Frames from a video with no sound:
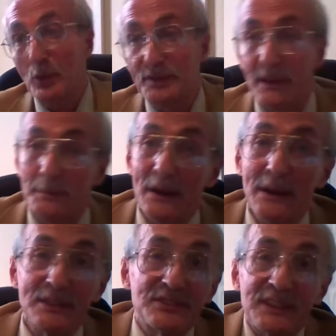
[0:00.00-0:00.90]

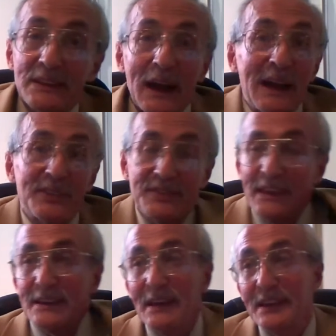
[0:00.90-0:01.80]
Americans did, I
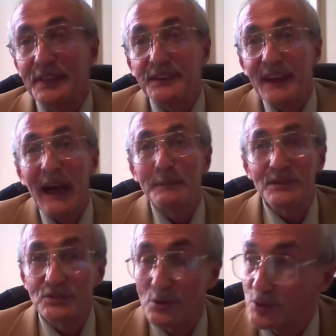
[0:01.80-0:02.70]
think the
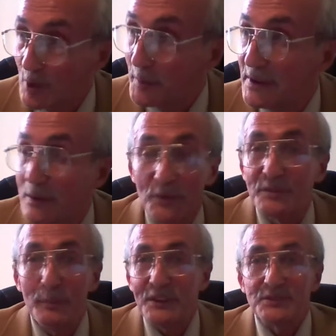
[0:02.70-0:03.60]
damage to Germany was
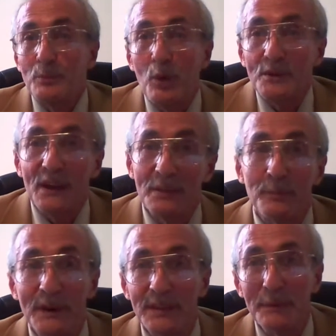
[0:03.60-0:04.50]
much more done
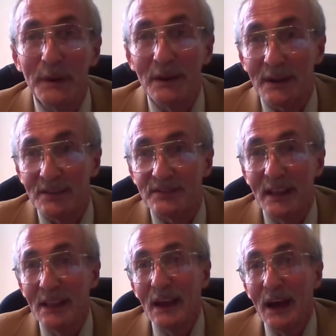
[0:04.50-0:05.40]
by the Americans
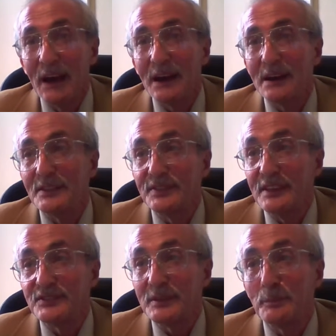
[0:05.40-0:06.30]
than
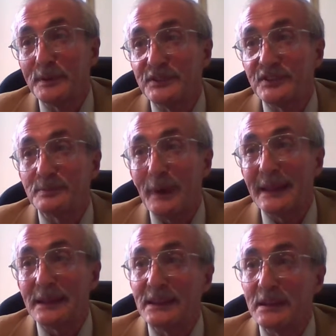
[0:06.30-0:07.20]
simply
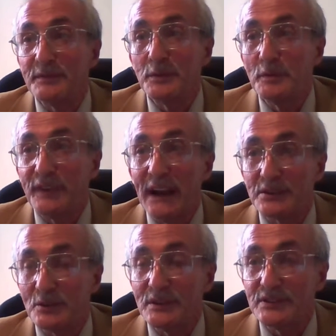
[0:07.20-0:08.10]
dismantling a few
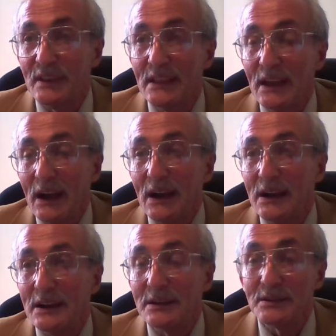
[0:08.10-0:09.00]
factories
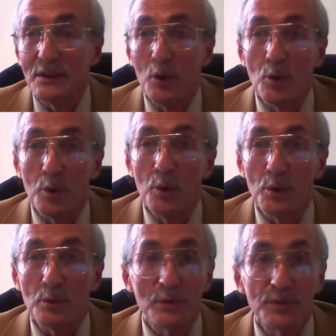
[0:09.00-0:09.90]

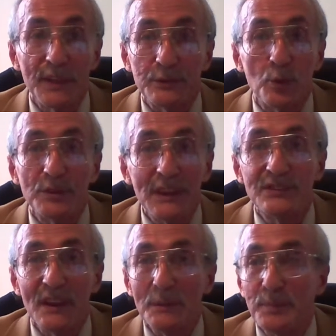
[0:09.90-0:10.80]
that could
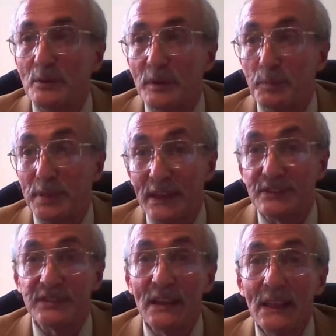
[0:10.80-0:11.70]
easily be
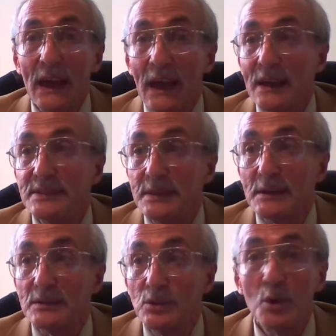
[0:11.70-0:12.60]
replaced and
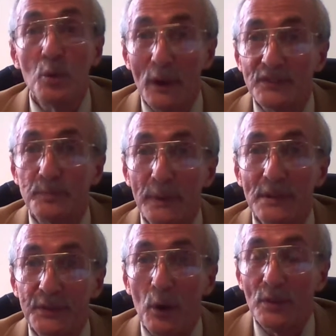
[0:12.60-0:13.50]
new ones
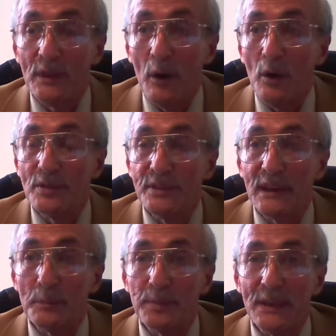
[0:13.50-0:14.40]
built on their
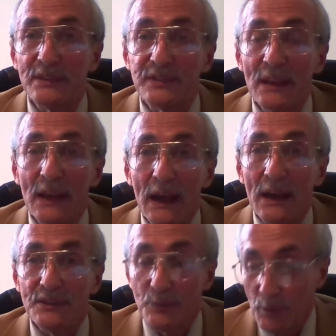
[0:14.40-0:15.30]
place,
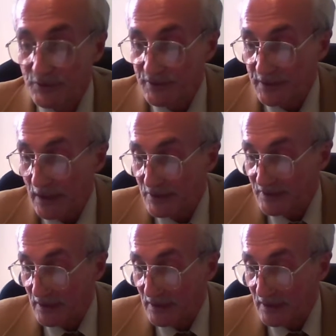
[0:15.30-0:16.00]
as was the case in